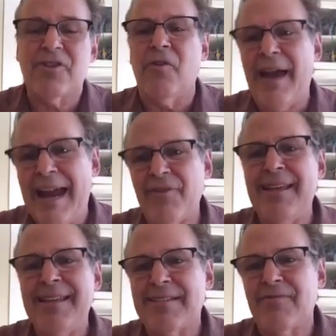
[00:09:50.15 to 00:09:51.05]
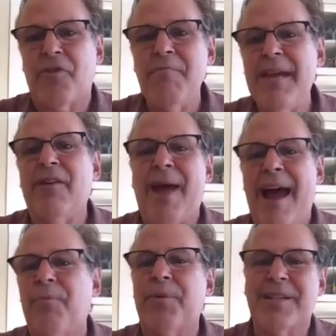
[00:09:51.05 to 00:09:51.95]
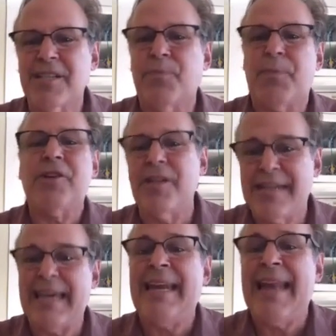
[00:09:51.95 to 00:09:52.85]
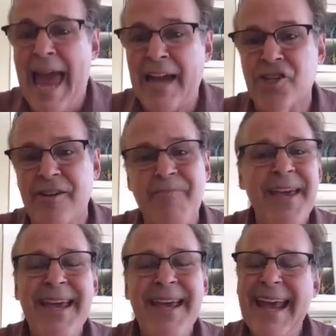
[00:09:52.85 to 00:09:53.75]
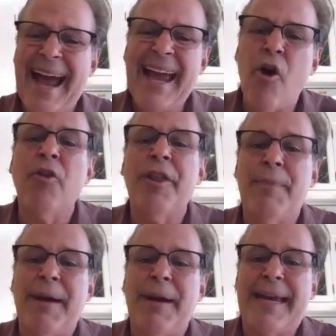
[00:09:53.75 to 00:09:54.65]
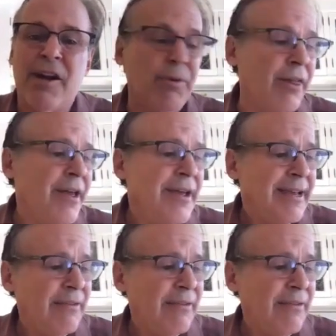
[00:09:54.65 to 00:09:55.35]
So everything's for me around participation, taking action. And I hold them accountable.